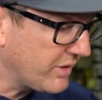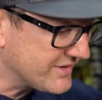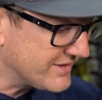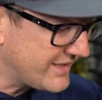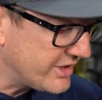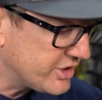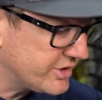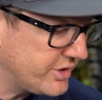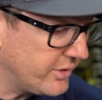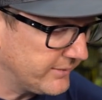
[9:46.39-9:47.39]

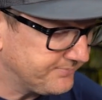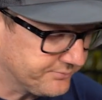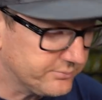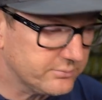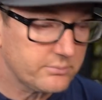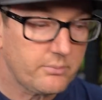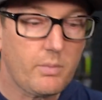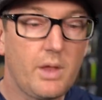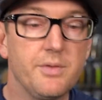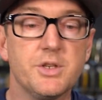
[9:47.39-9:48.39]
presentation to it.
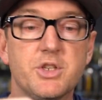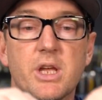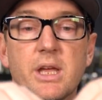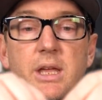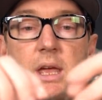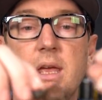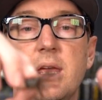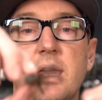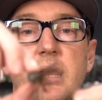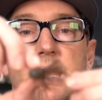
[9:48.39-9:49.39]
The jig
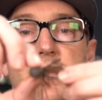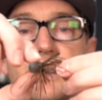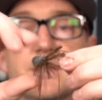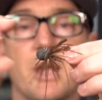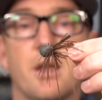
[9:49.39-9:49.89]
is